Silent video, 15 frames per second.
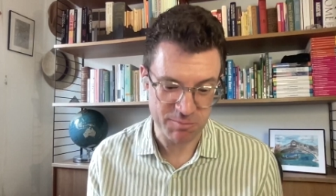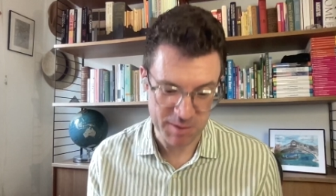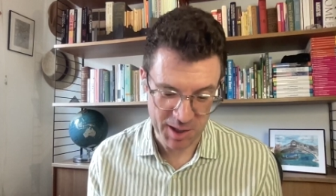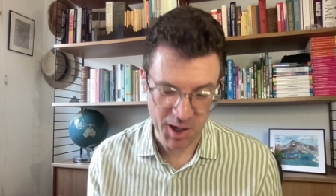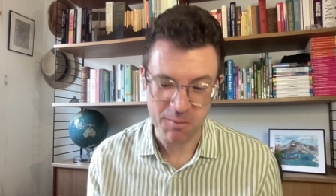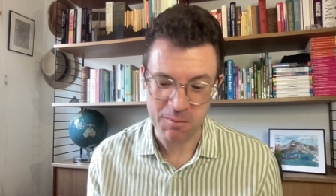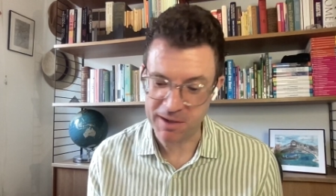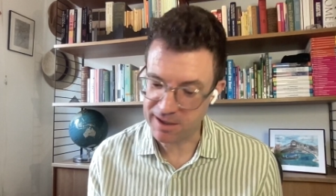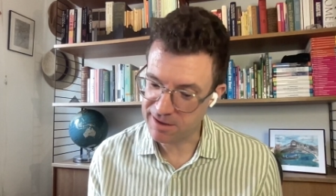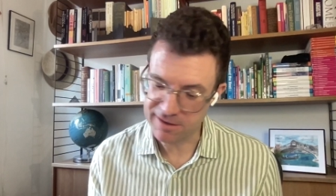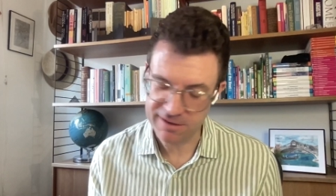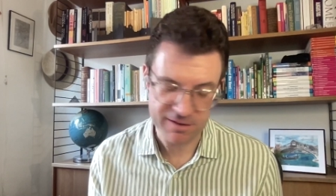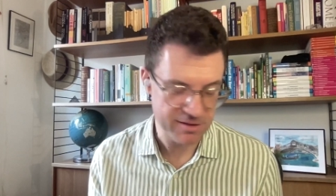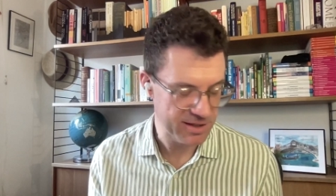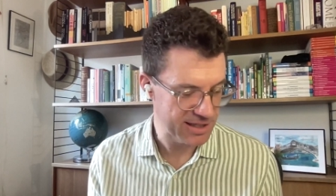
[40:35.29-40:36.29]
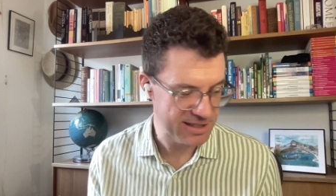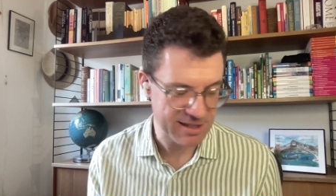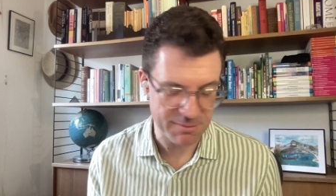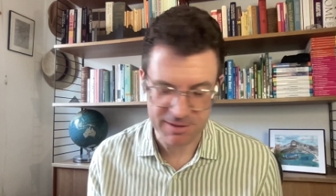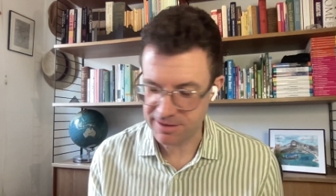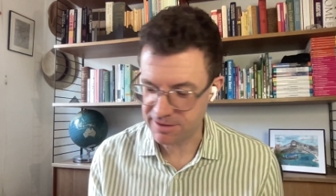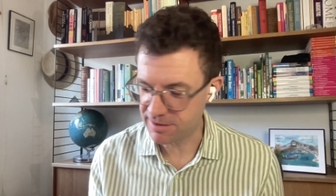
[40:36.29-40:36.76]
me hope, including
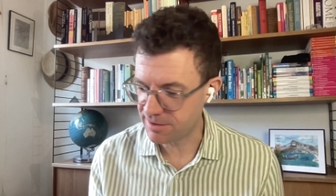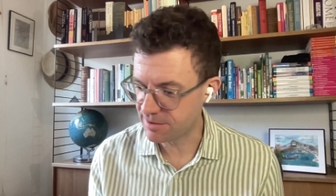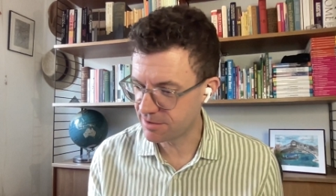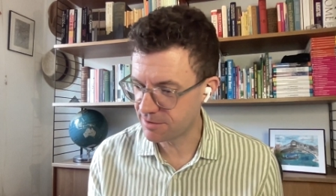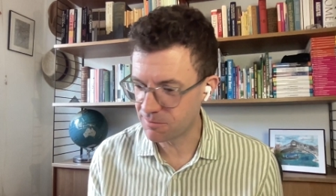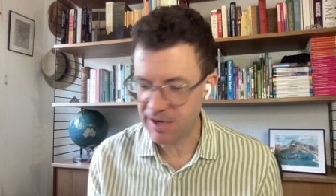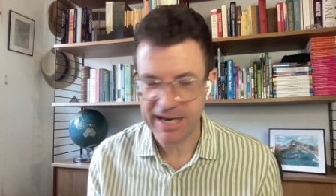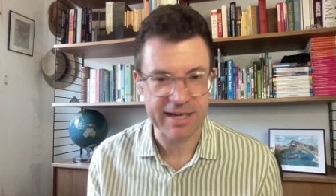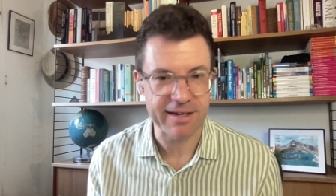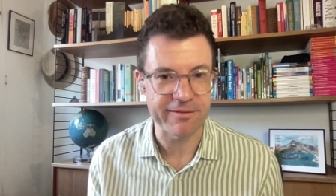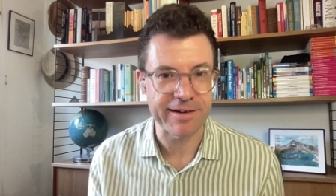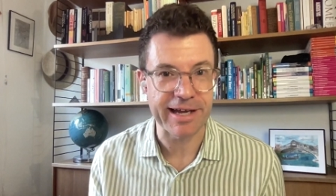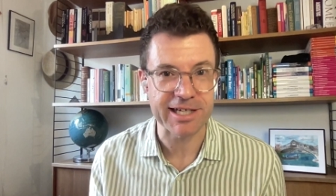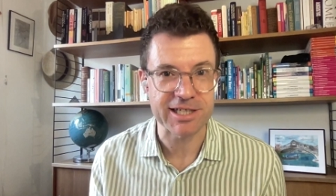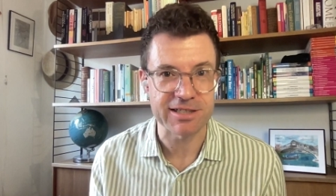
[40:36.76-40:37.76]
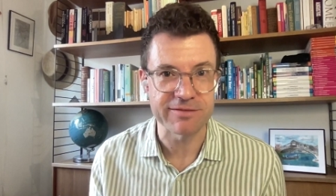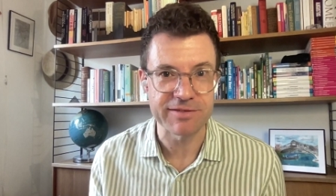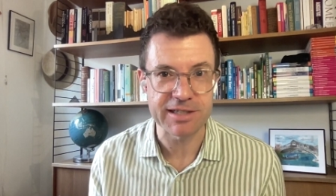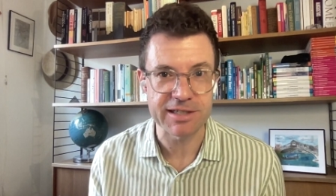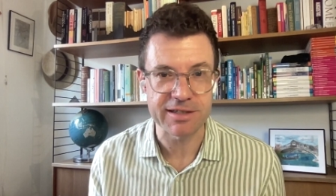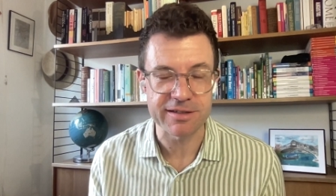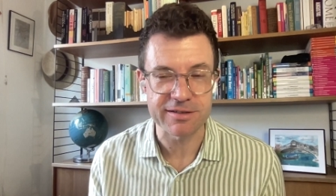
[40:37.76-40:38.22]
some of the wacky reaction
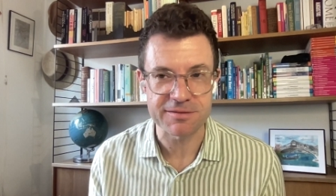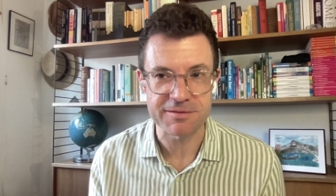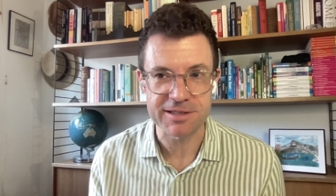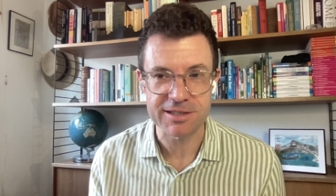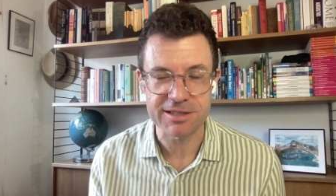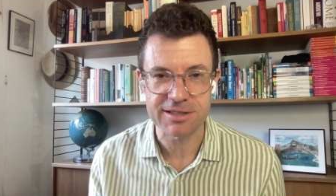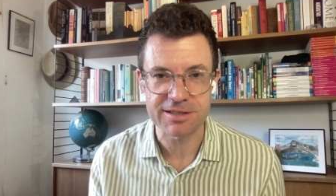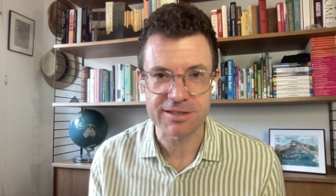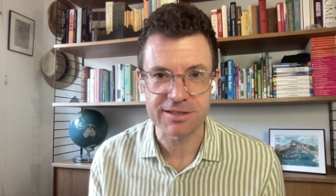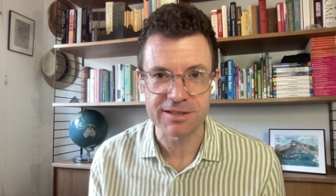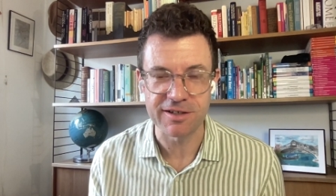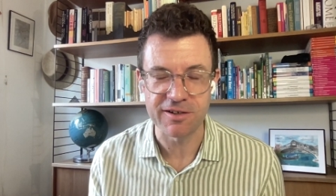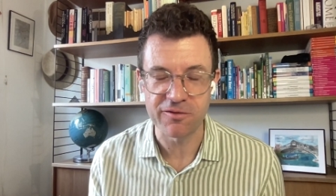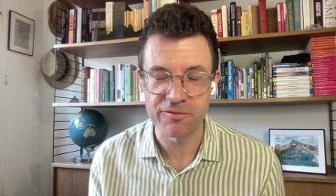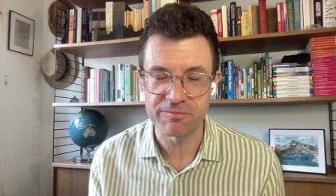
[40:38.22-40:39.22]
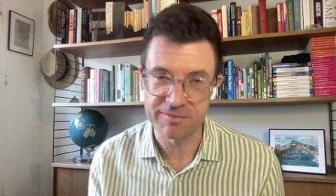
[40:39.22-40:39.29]
videos, which, are